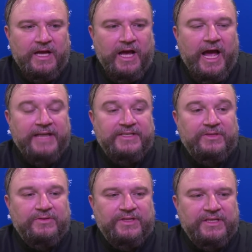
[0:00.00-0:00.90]
I
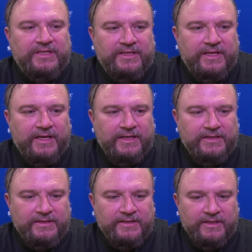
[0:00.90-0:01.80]
do think that,
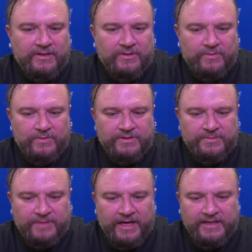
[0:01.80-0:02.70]
you know,
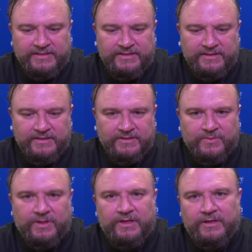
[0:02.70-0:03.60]
Tobias and
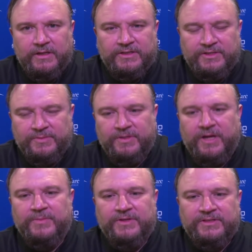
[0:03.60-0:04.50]
Joel are two
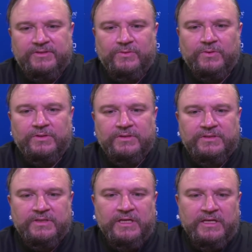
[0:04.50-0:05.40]
primary
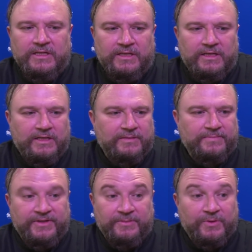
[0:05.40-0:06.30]
scorers.
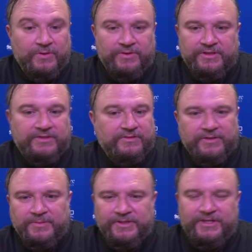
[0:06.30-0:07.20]
They're both
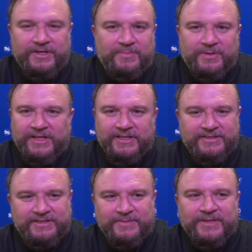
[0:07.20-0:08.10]
extremely good
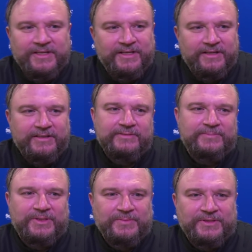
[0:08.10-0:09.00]
players. I mean,
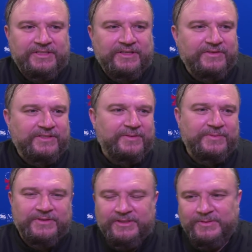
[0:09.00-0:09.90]
pretty much every team
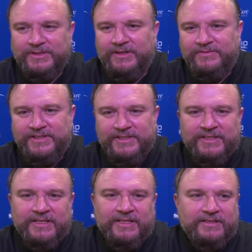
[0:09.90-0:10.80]
in the league would love to
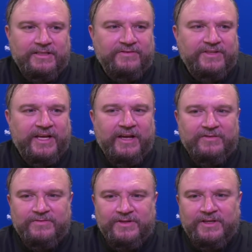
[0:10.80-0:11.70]

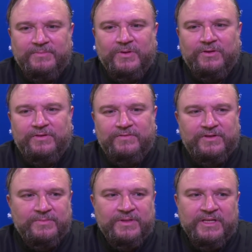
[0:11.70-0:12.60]
have both of
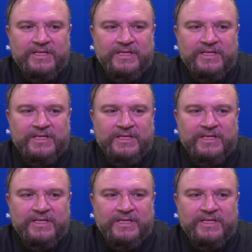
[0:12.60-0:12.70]
them.